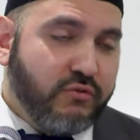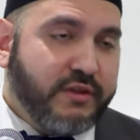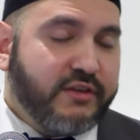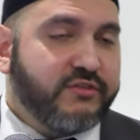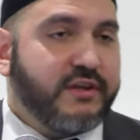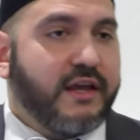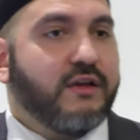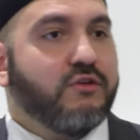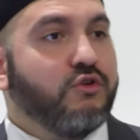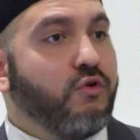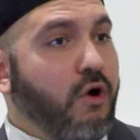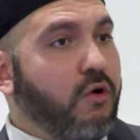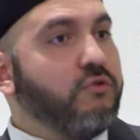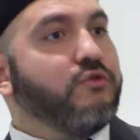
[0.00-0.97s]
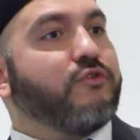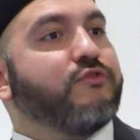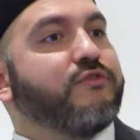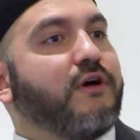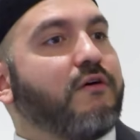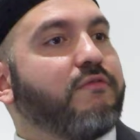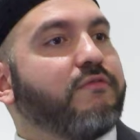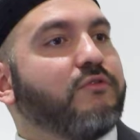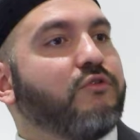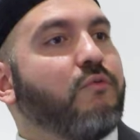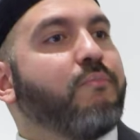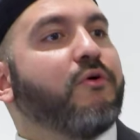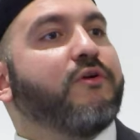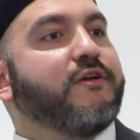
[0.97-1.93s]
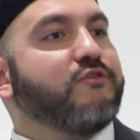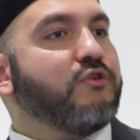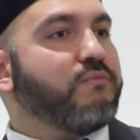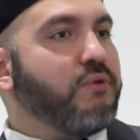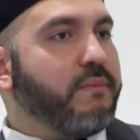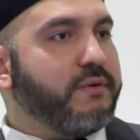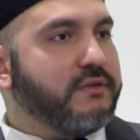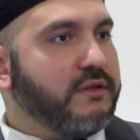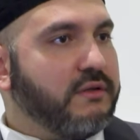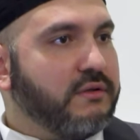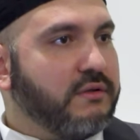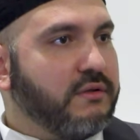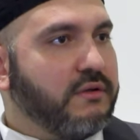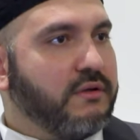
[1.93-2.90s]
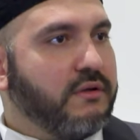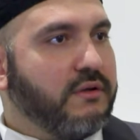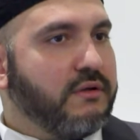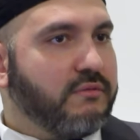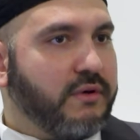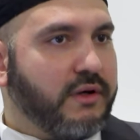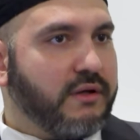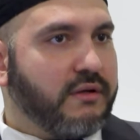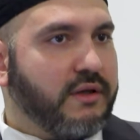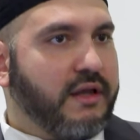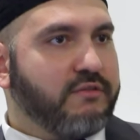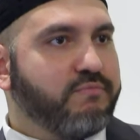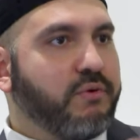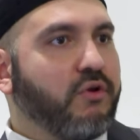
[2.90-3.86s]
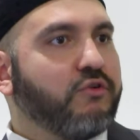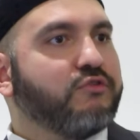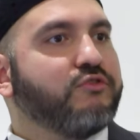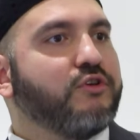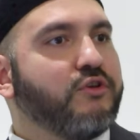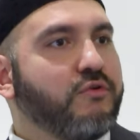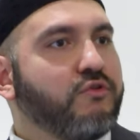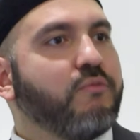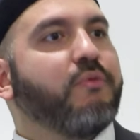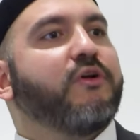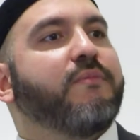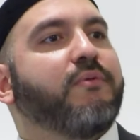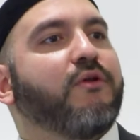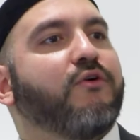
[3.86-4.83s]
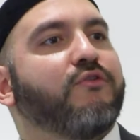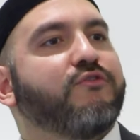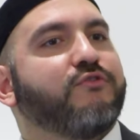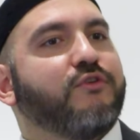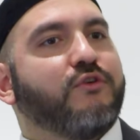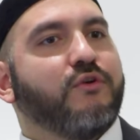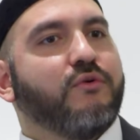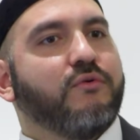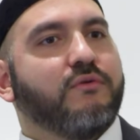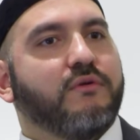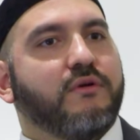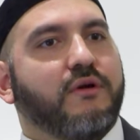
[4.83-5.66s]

They say, you own yourself. Your body is your property, right? It belongs to you. Your body belongs to you.